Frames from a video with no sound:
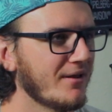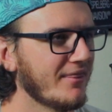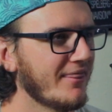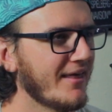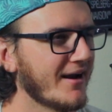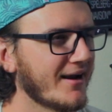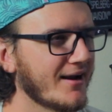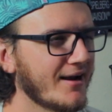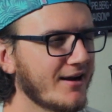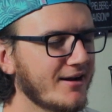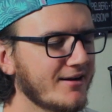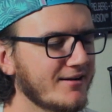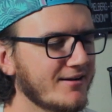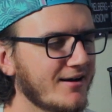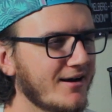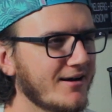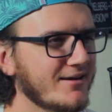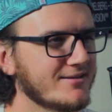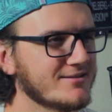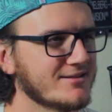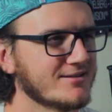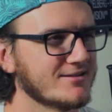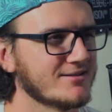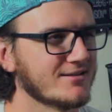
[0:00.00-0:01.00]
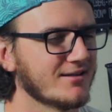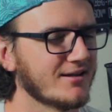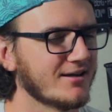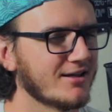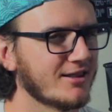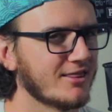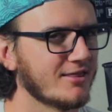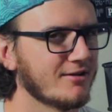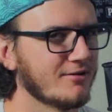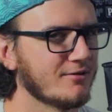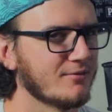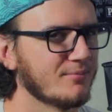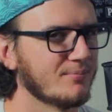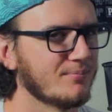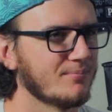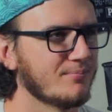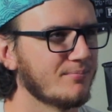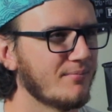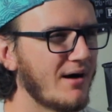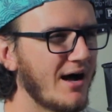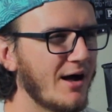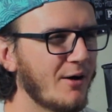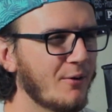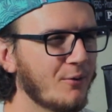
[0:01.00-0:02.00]
that kind of ties into like the
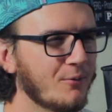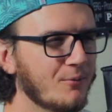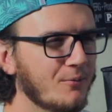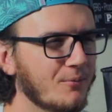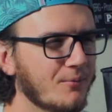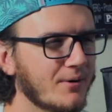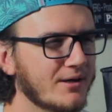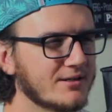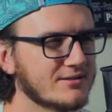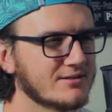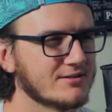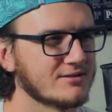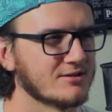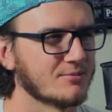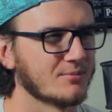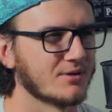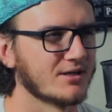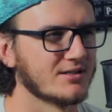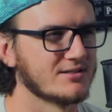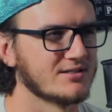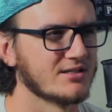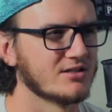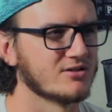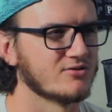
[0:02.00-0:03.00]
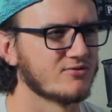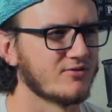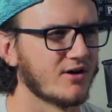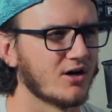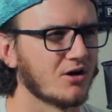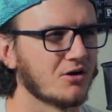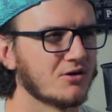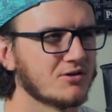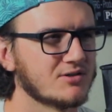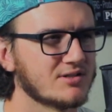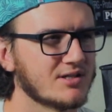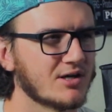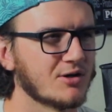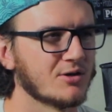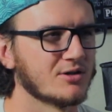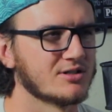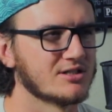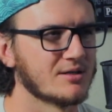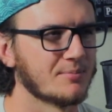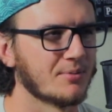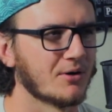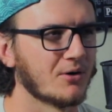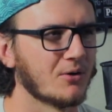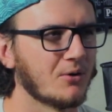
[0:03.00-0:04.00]
mild racism because he was very
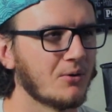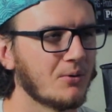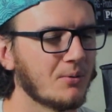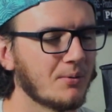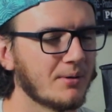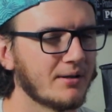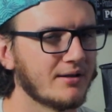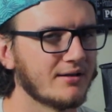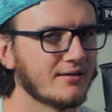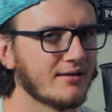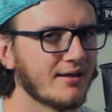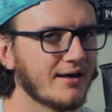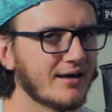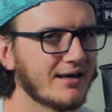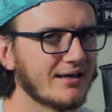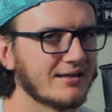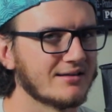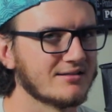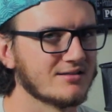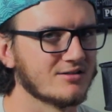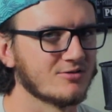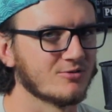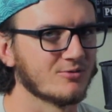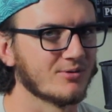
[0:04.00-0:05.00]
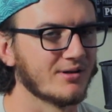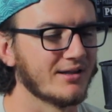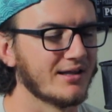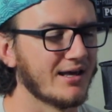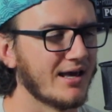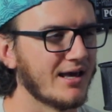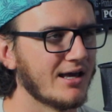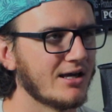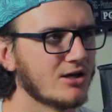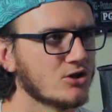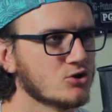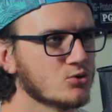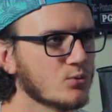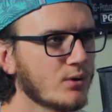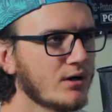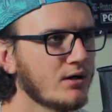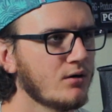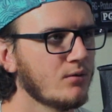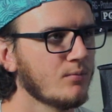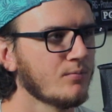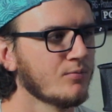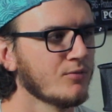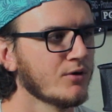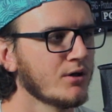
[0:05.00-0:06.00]
stereotypical and like it didn't really age well.
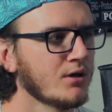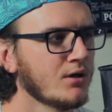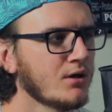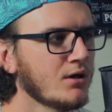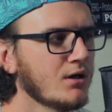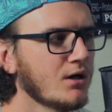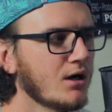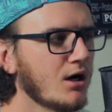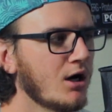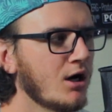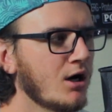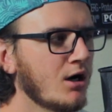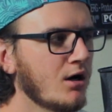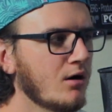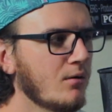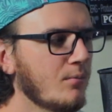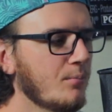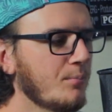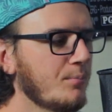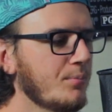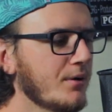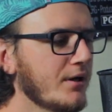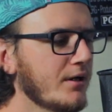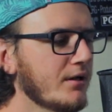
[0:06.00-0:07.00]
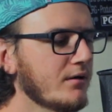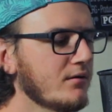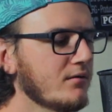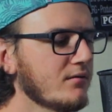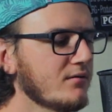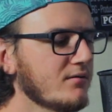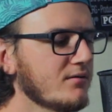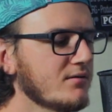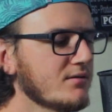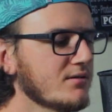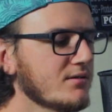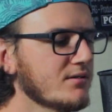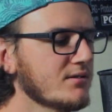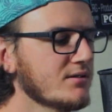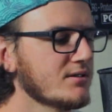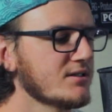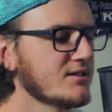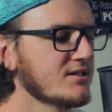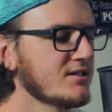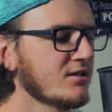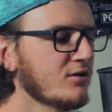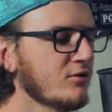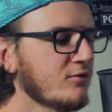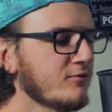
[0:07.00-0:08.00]
Yeah. But
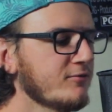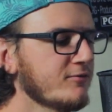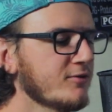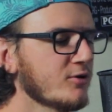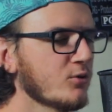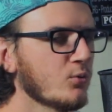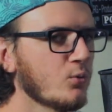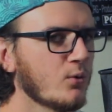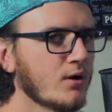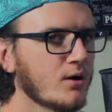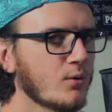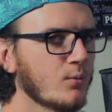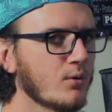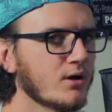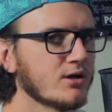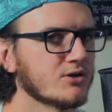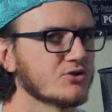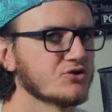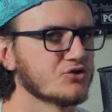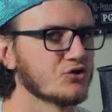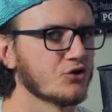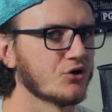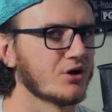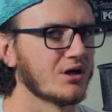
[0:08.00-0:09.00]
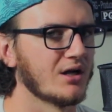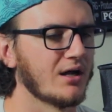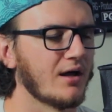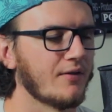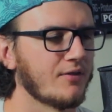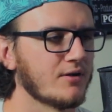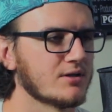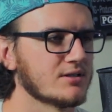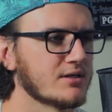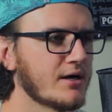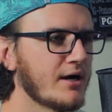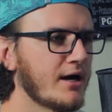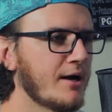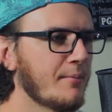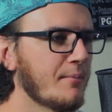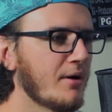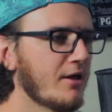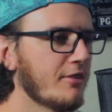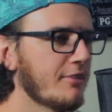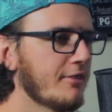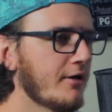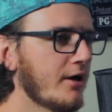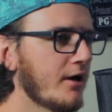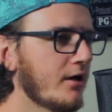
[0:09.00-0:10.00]
still, for what it was looking at the time, I
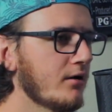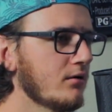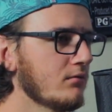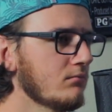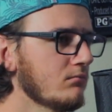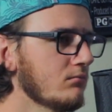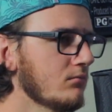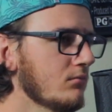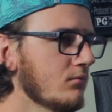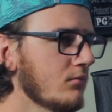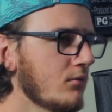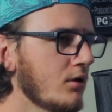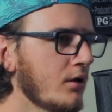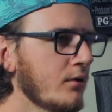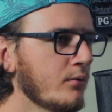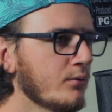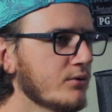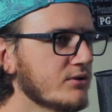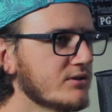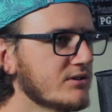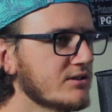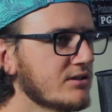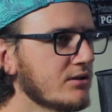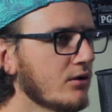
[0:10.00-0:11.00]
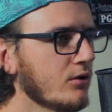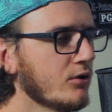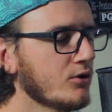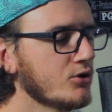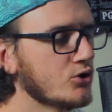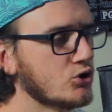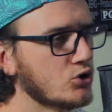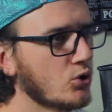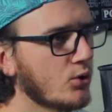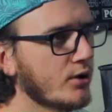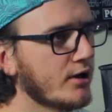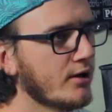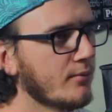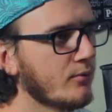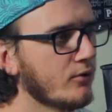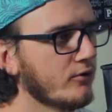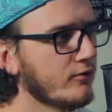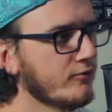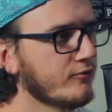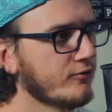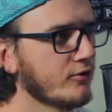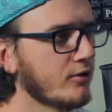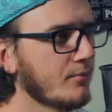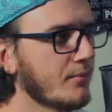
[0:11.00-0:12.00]
thought it was still enjoyable
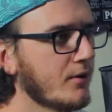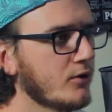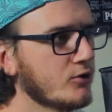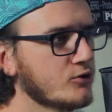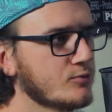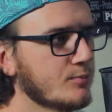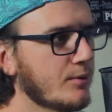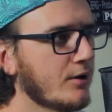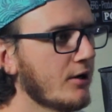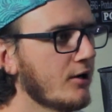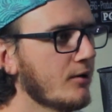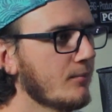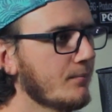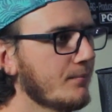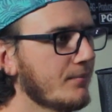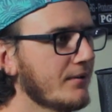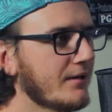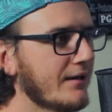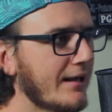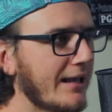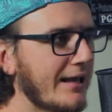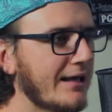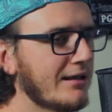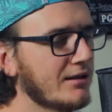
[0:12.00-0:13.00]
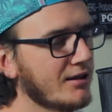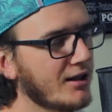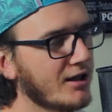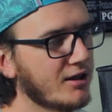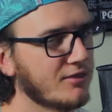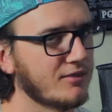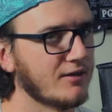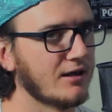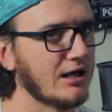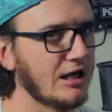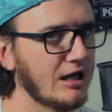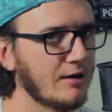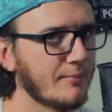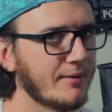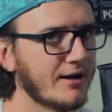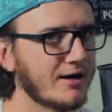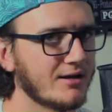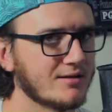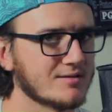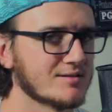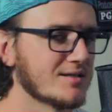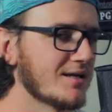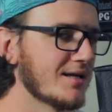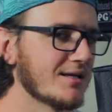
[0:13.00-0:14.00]
for the most part, but again, like thinking about it in
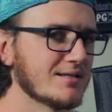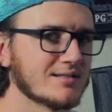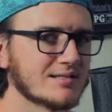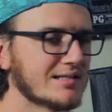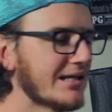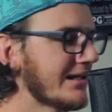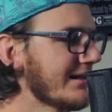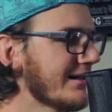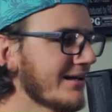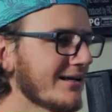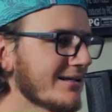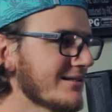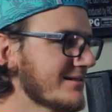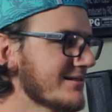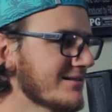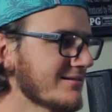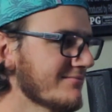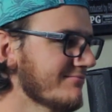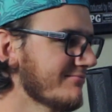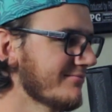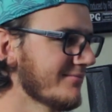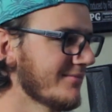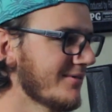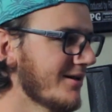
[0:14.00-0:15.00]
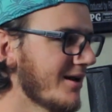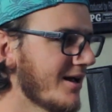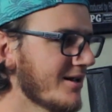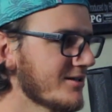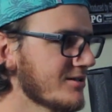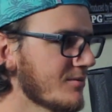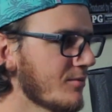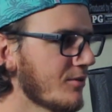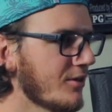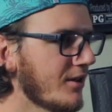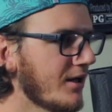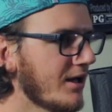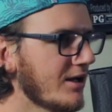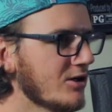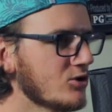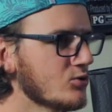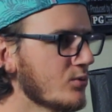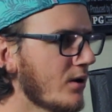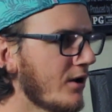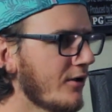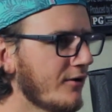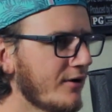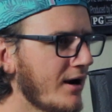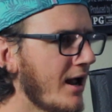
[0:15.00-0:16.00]
today's day, like it's not something that aged
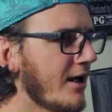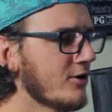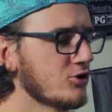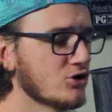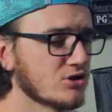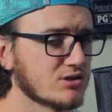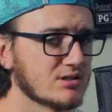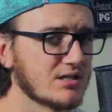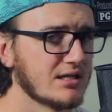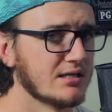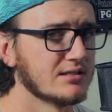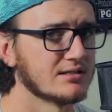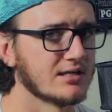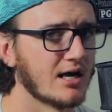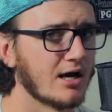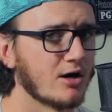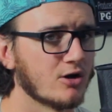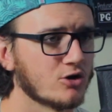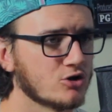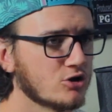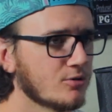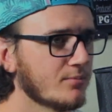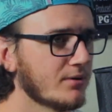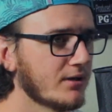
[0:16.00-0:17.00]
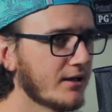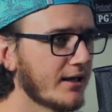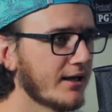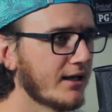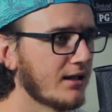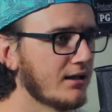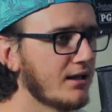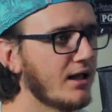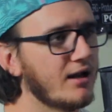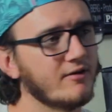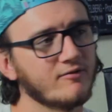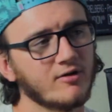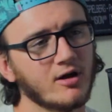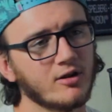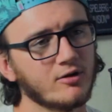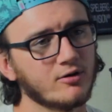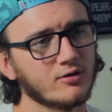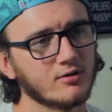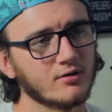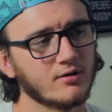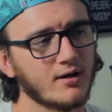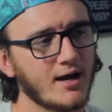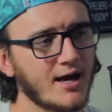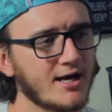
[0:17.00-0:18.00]
well, and not just his character, but like a lot of
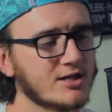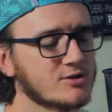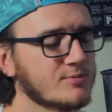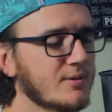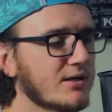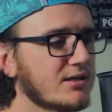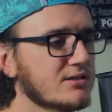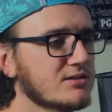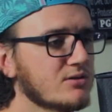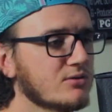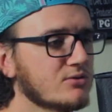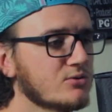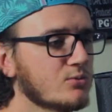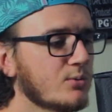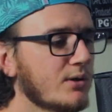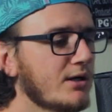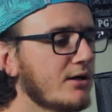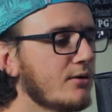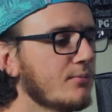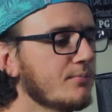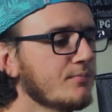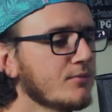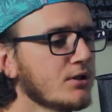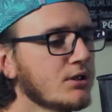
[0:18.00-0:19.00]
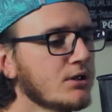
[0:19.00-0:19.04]
other aspects as well.